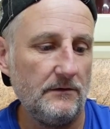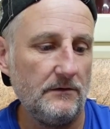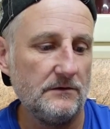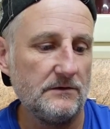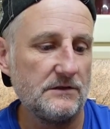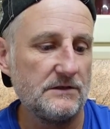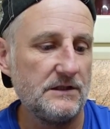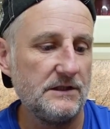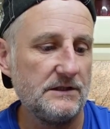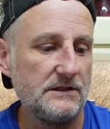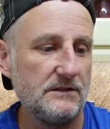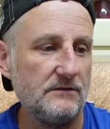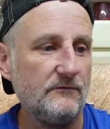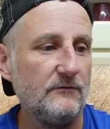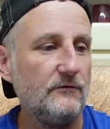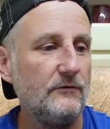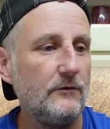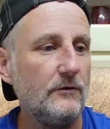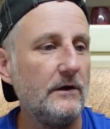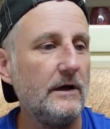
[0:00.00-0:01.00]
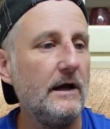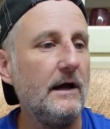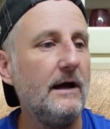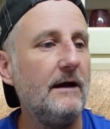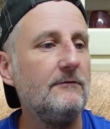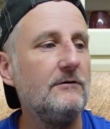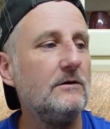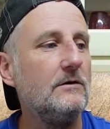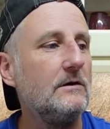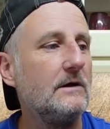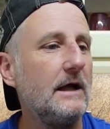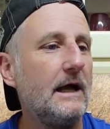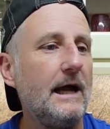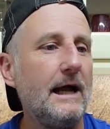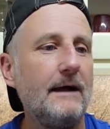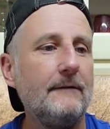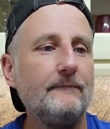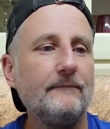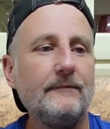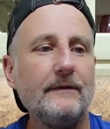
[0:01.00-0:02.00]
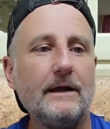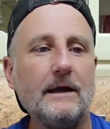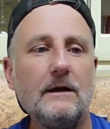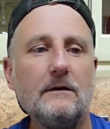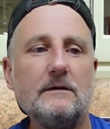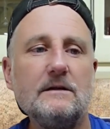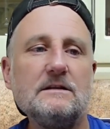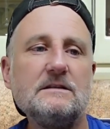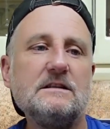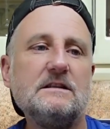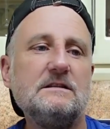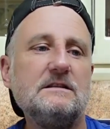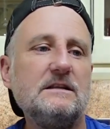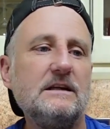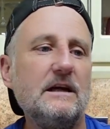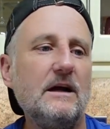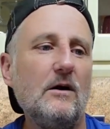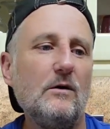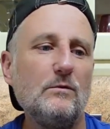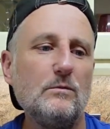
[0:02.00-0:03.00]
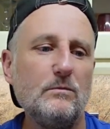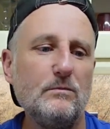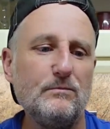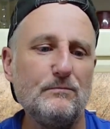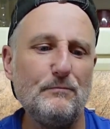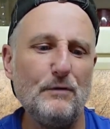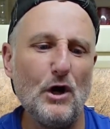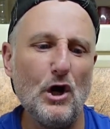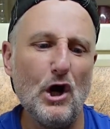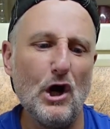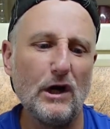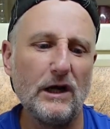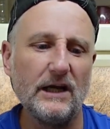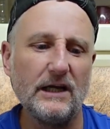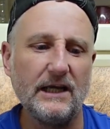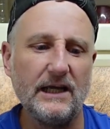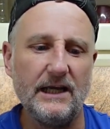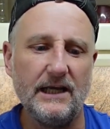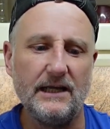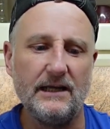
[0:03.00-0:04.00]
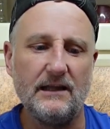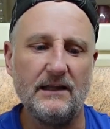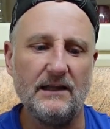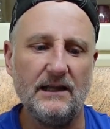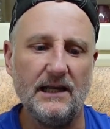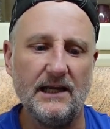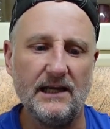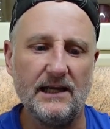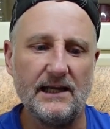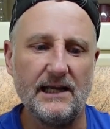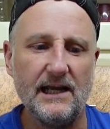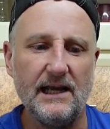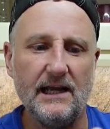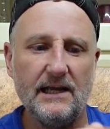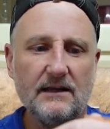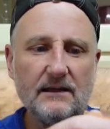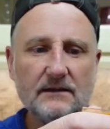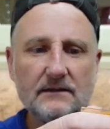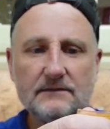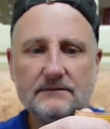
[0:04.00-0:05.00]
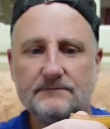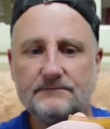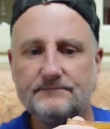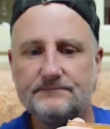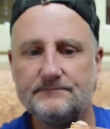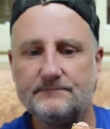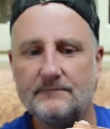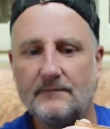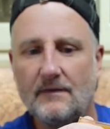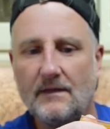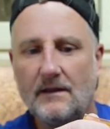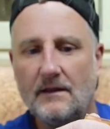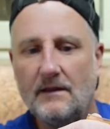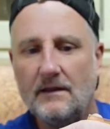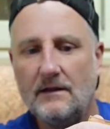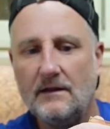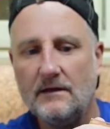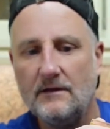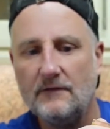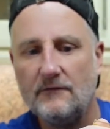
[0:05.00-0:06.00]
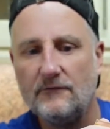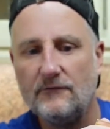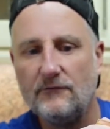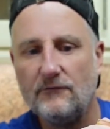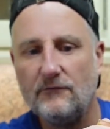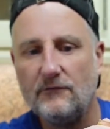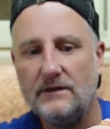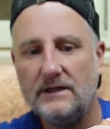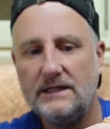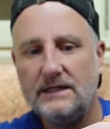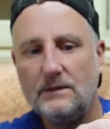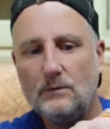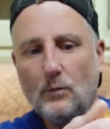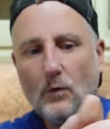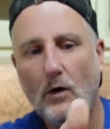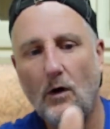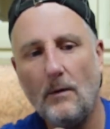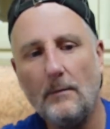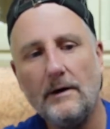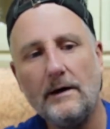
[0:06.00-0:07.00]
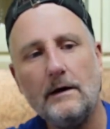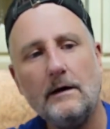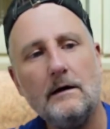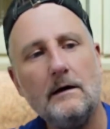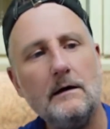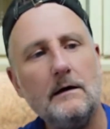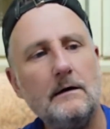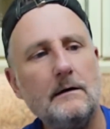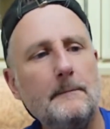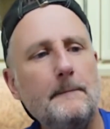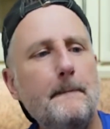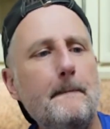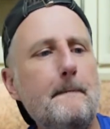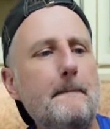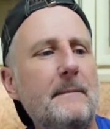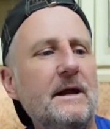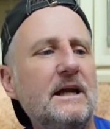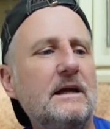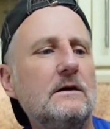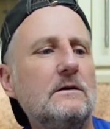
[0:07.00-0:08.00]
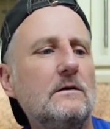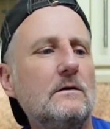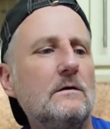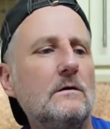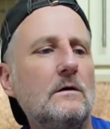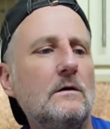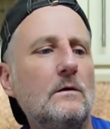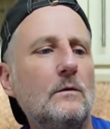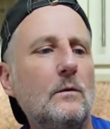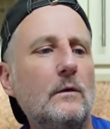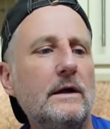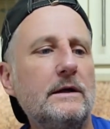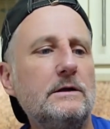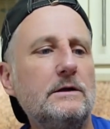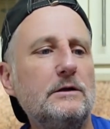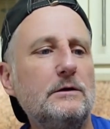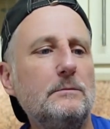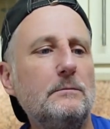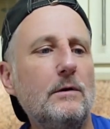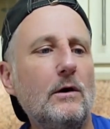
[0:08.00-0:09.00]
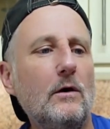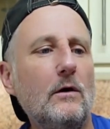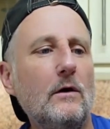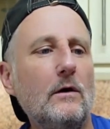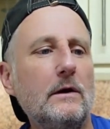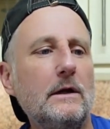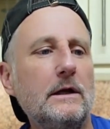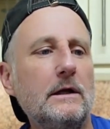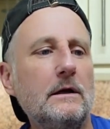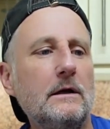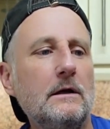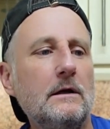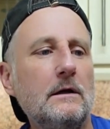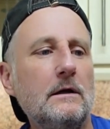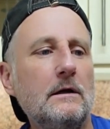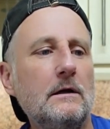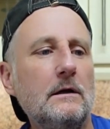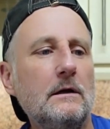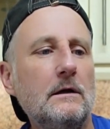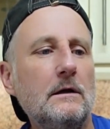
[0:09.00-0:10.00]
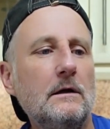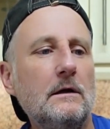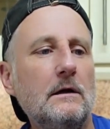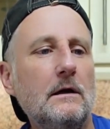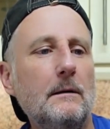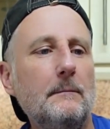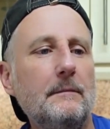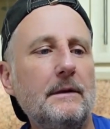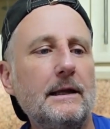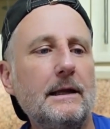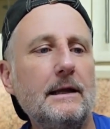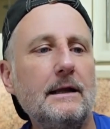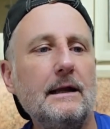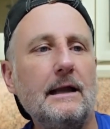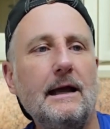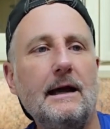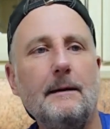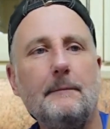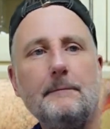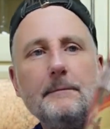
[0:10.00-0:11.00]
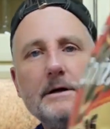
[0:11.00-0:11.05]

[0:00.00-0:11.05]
light system for you to have a look at. Now this is the old Burger King thing again. Free Whopper meal when you buy a meal at